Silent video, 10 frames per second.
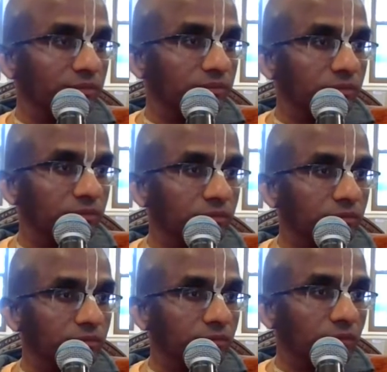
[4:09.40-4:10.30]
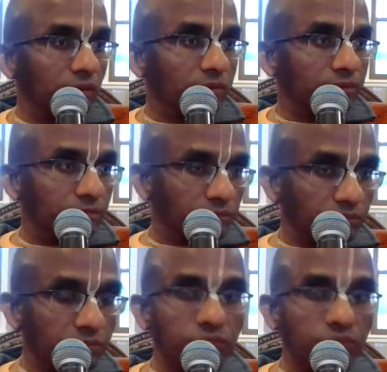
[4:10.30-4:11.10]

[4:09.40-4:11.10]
No one is speaking in this clip.